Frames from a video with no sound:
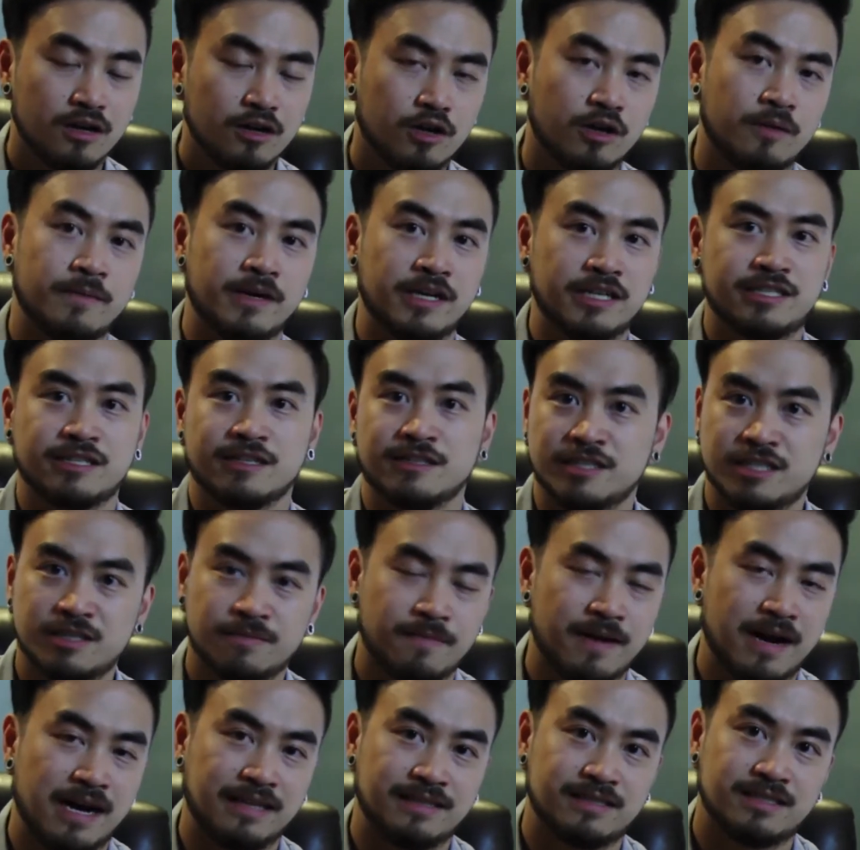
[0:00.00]
commercial
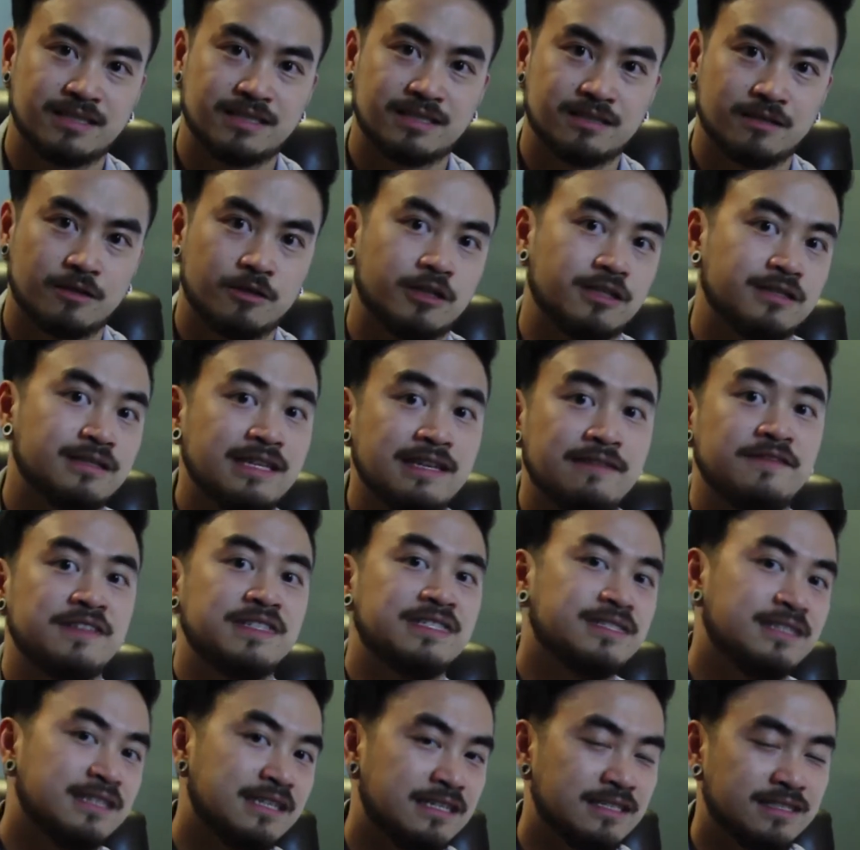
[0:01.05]
spots or
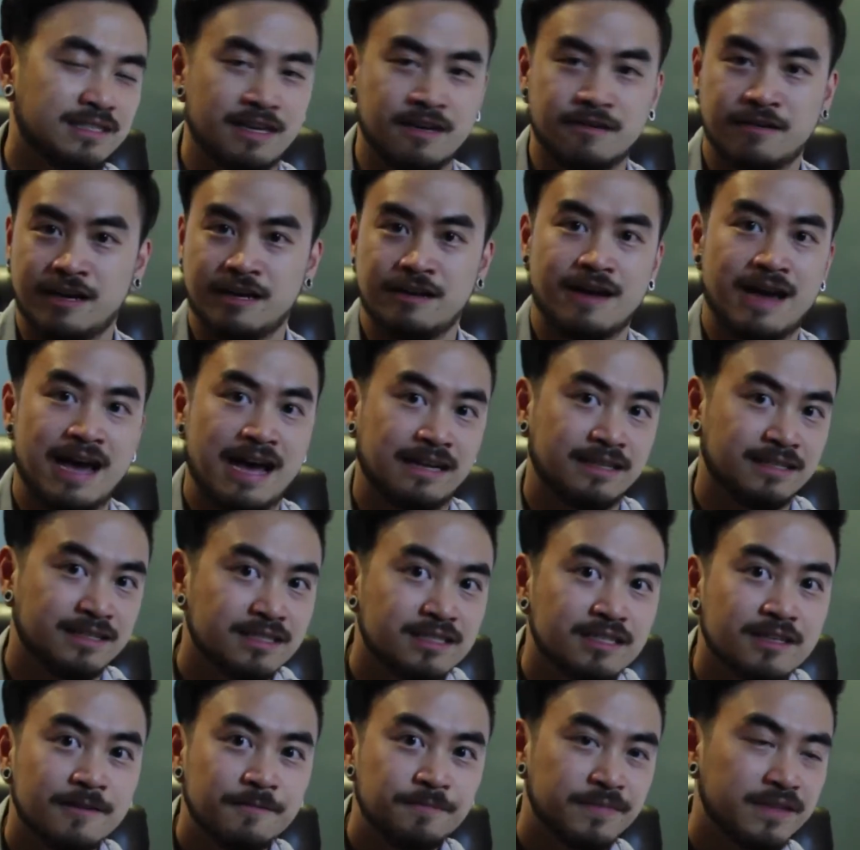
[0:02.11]
TVCs and radio
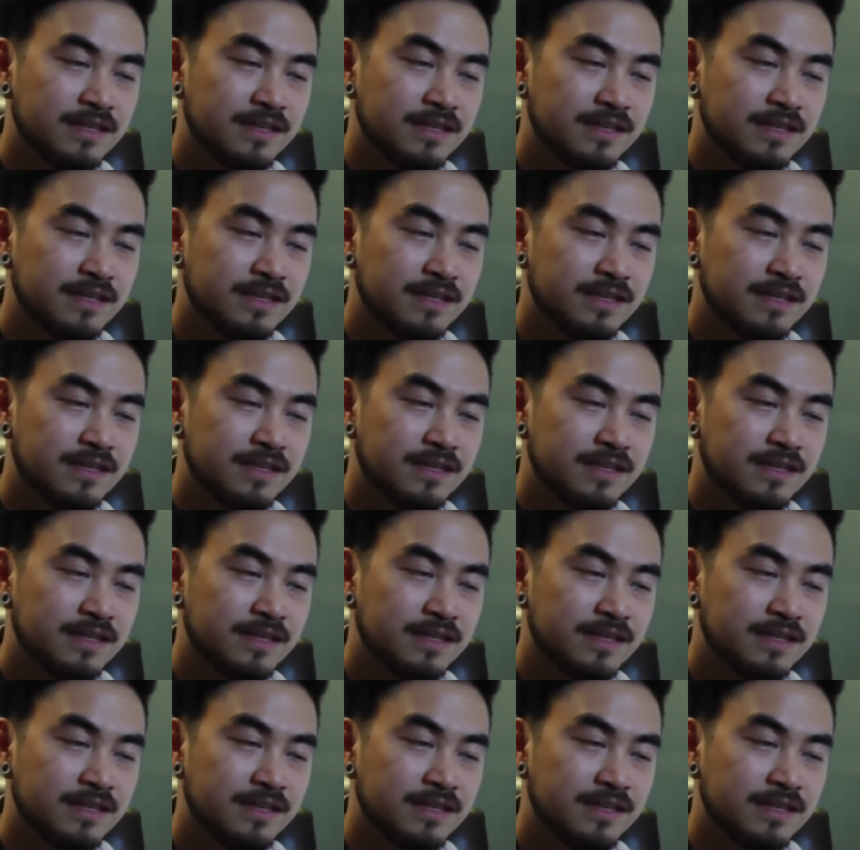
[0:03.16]
ads.